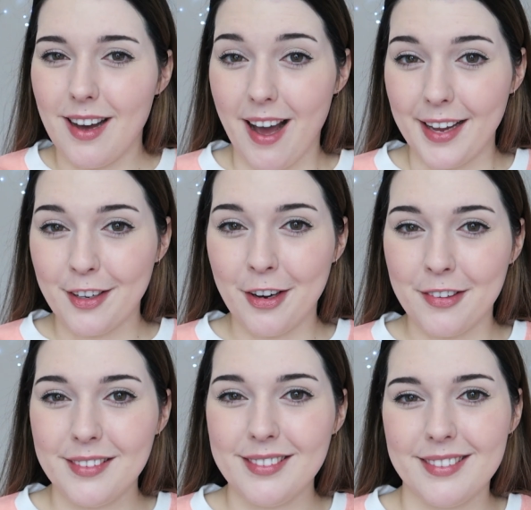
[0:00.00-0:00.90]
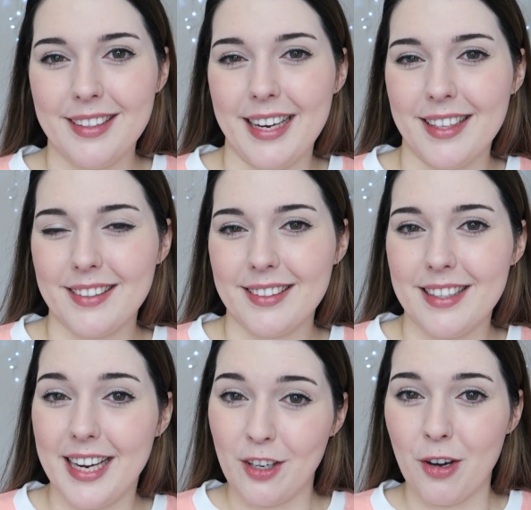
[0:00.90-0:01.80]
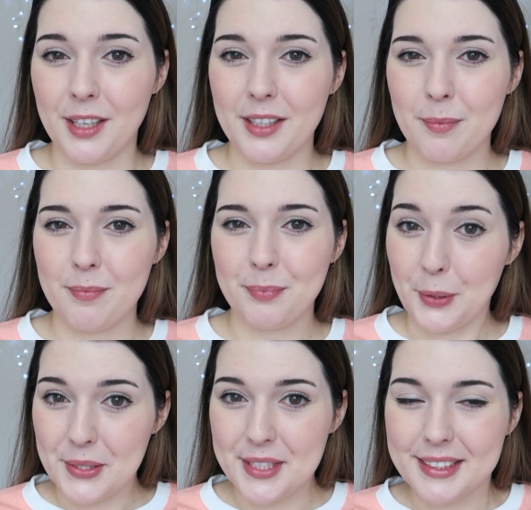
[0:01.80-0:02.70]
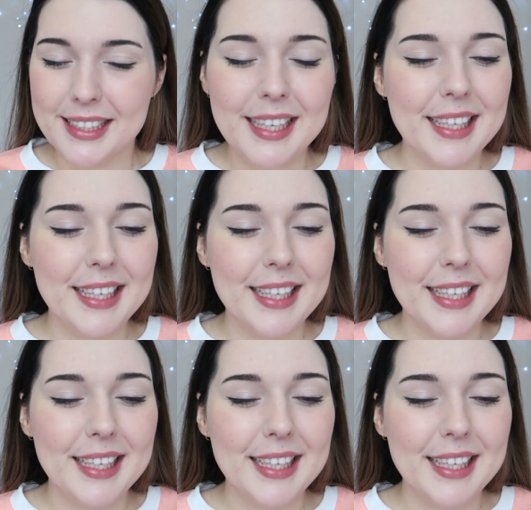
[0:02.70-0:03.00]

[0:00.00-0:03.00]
icon, like an iconic person.